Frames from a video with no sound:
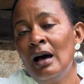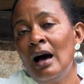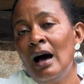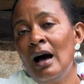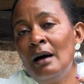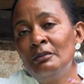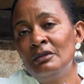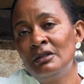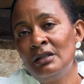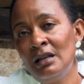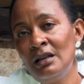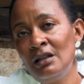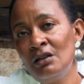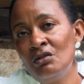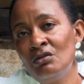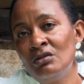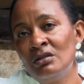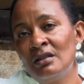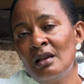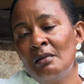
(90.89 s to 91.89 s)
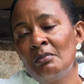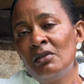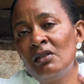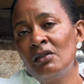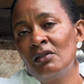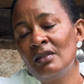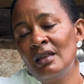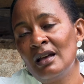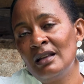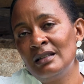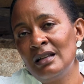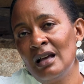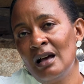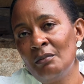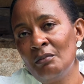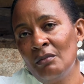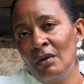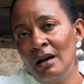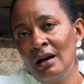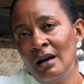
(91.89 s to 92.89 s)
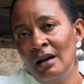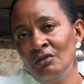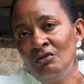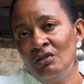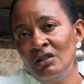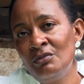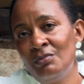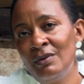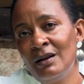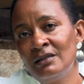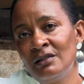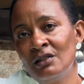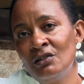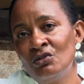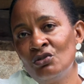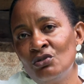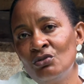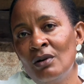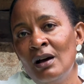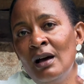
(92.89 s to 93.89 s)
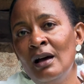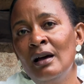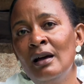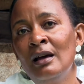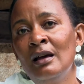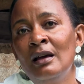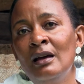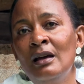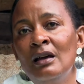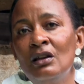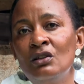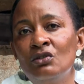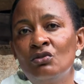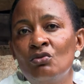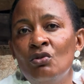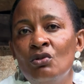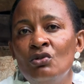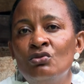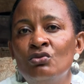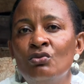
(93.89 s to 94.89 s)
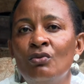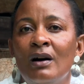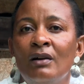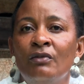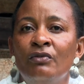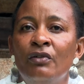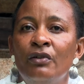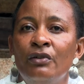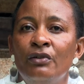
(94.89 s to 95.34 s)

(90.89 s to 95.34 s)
I'm telling you something that I'm 100% sure is going to work for